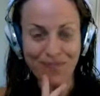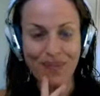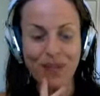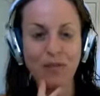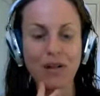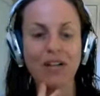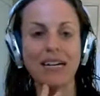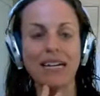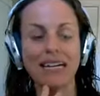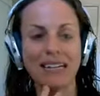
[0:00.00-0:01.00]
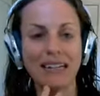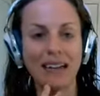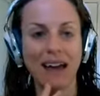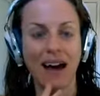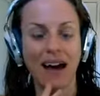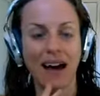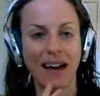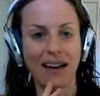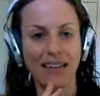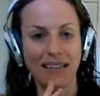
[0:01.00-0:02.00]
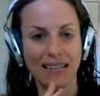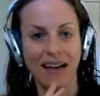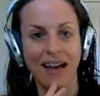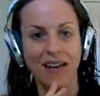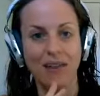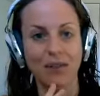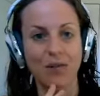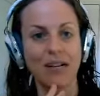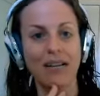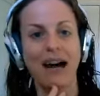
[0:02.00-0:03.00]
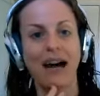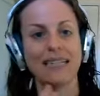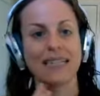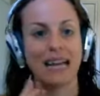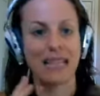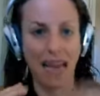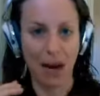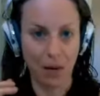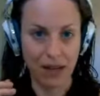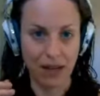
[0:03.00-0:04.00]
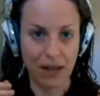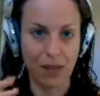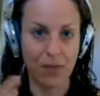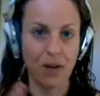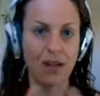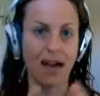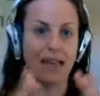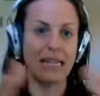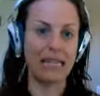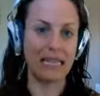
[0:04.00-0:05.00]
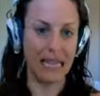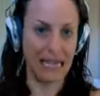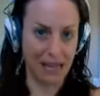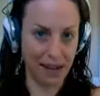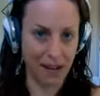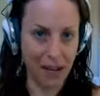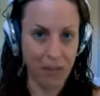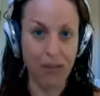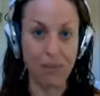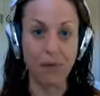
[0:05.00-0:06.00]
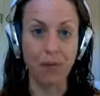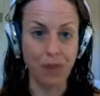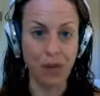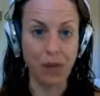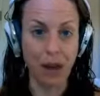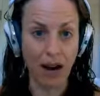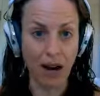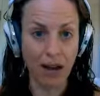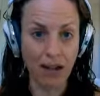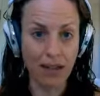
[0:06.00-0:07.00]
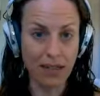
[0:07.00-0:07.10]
When you're in denial, you are not allowing, you are not letting people be who they are,